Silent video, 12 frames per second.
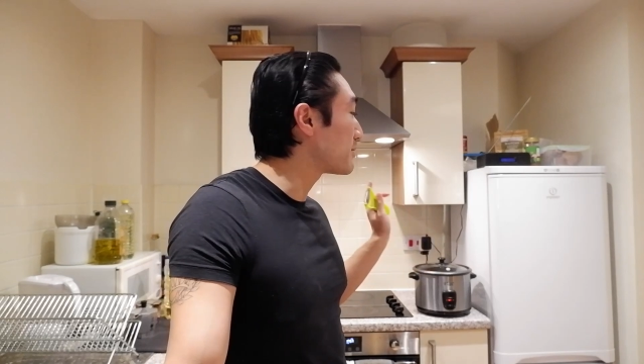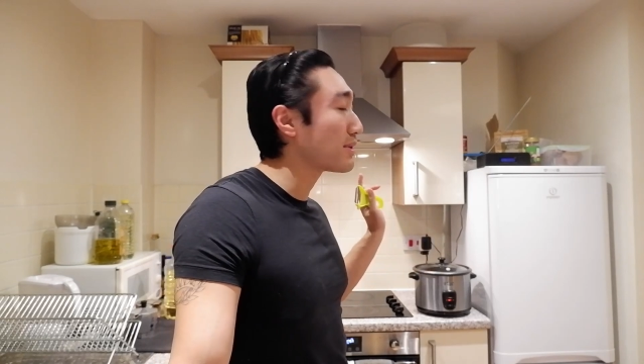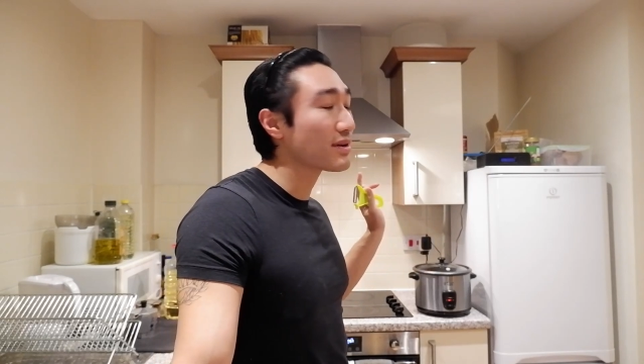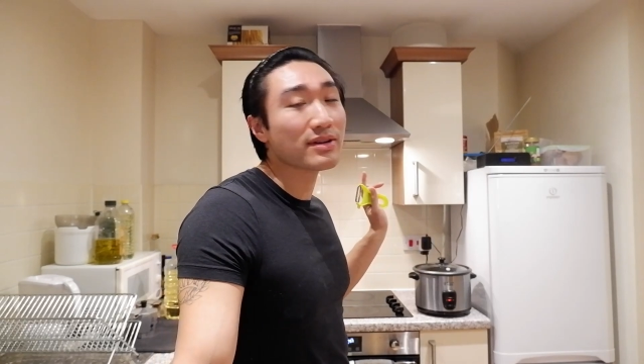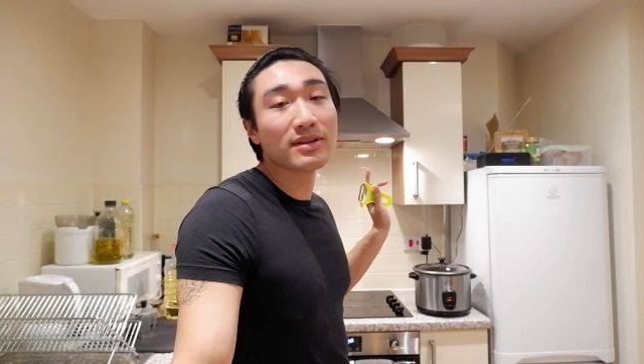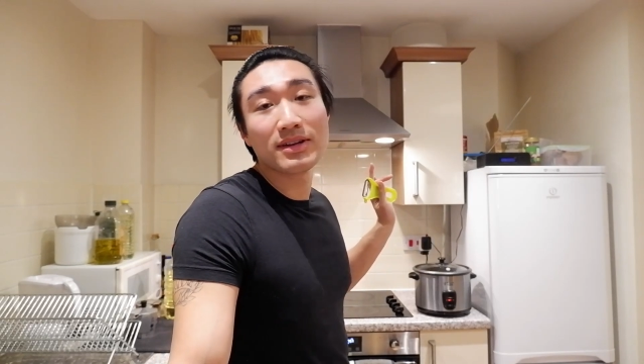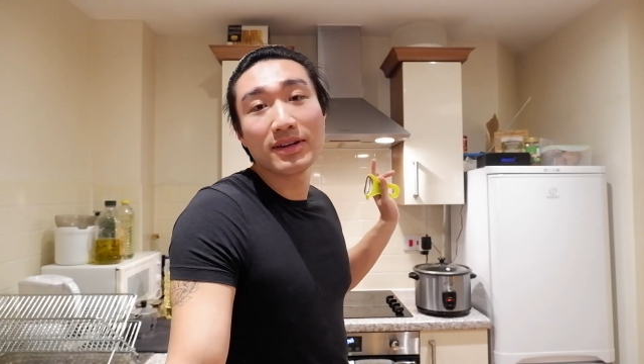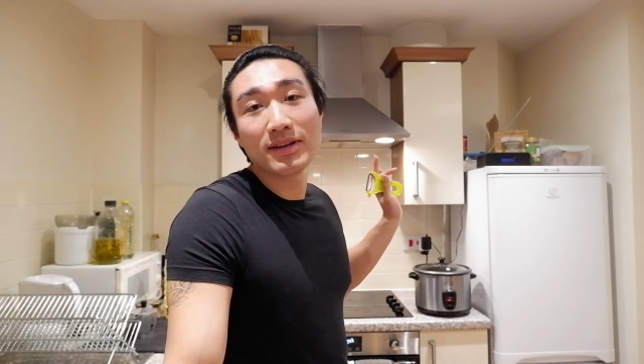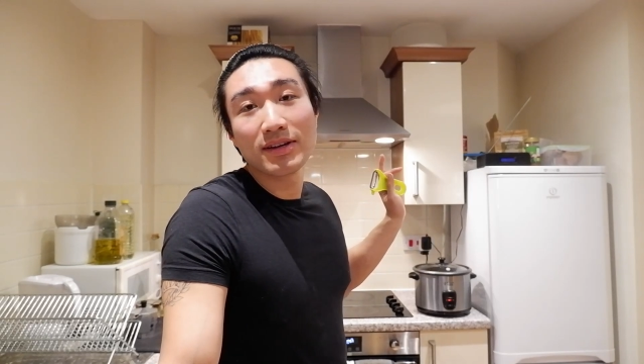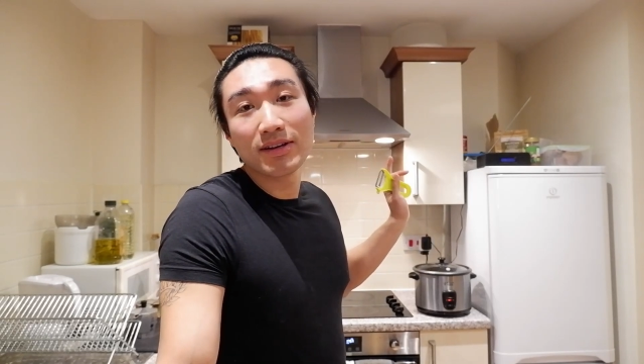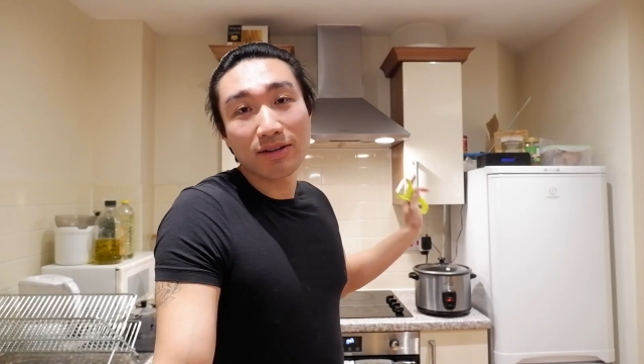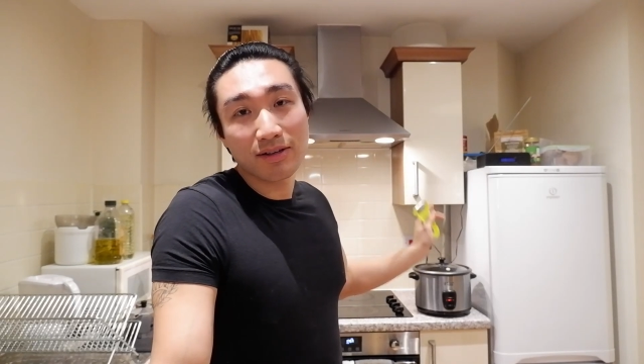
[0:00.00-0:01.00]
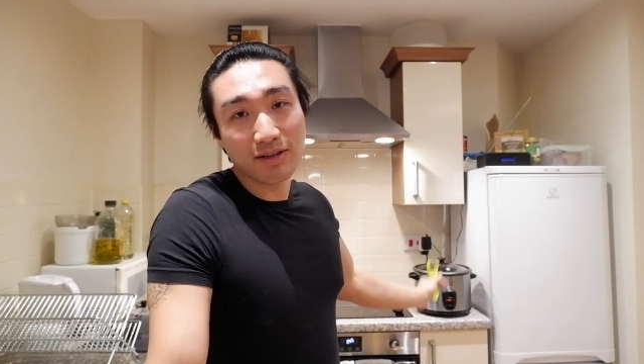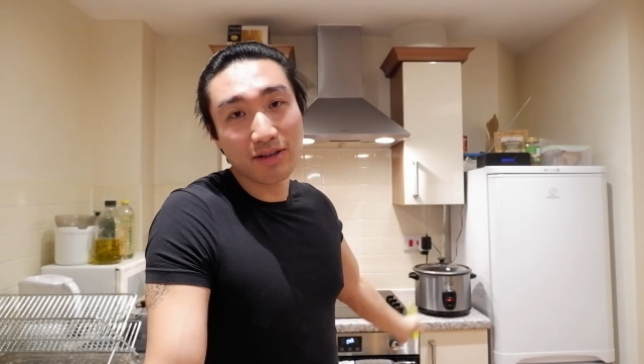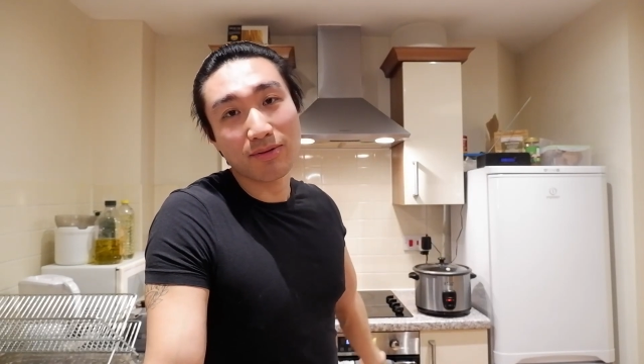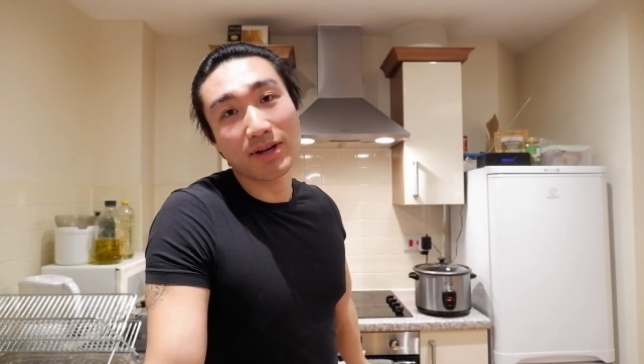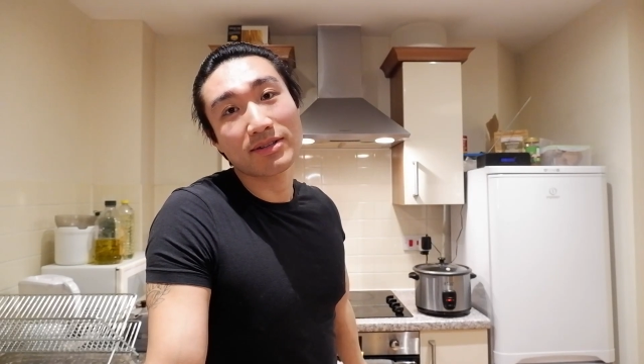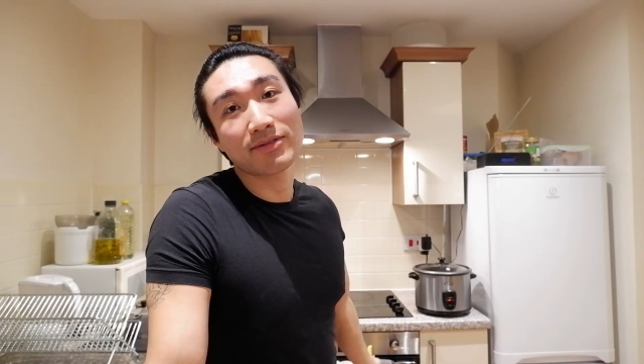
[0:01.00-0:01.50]
remember, cook
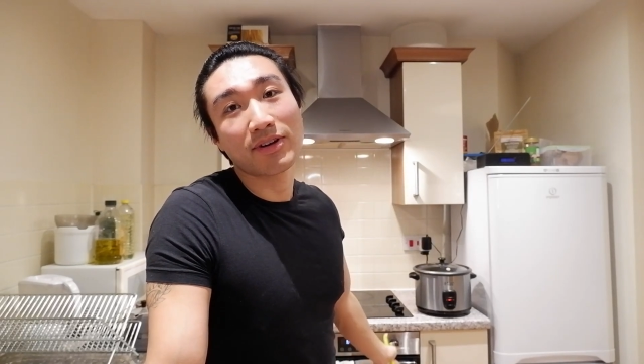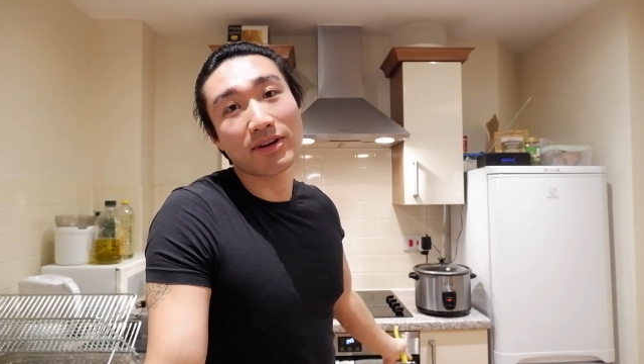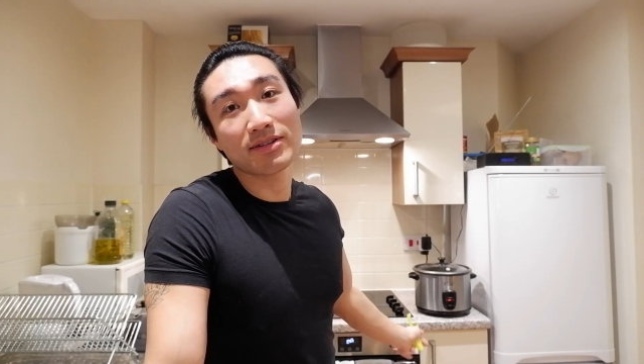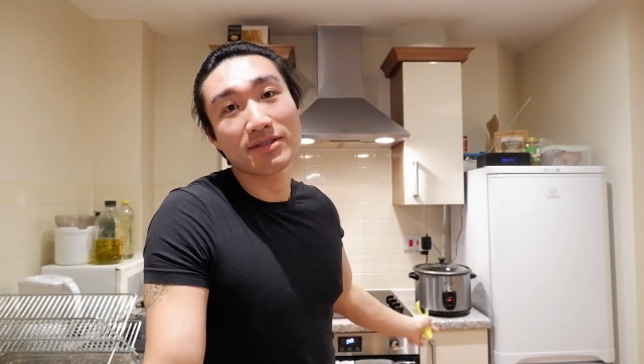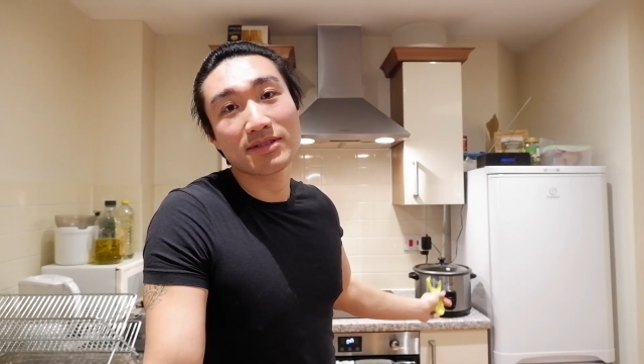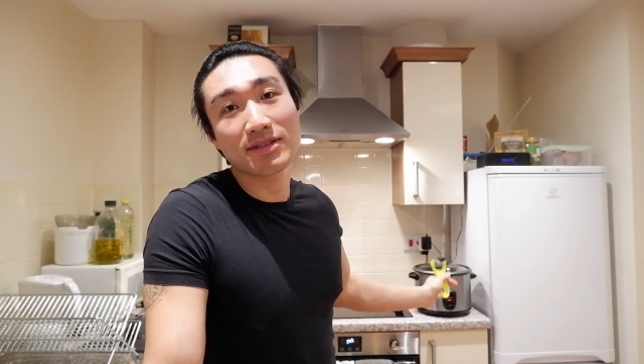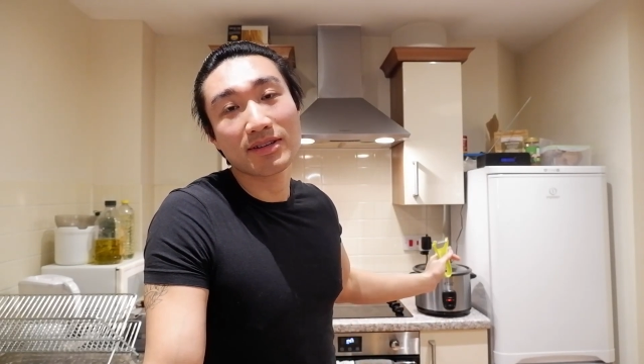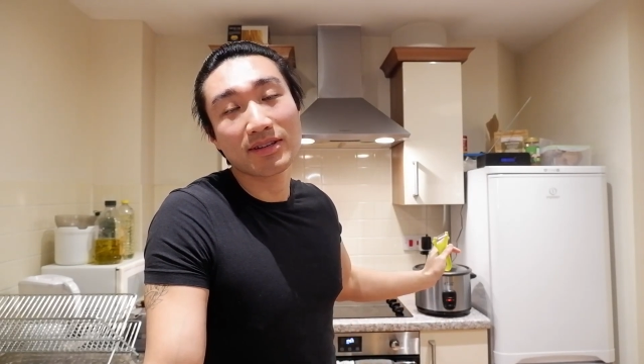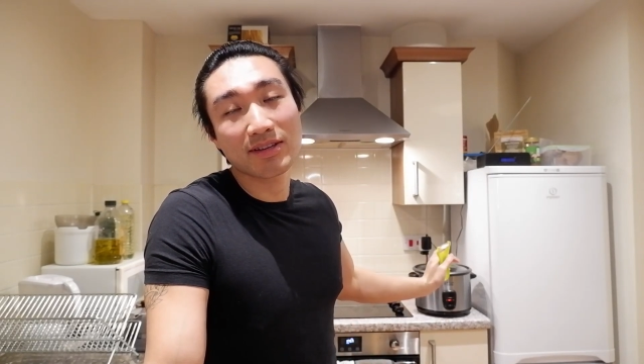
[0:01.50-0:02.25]
your rice first,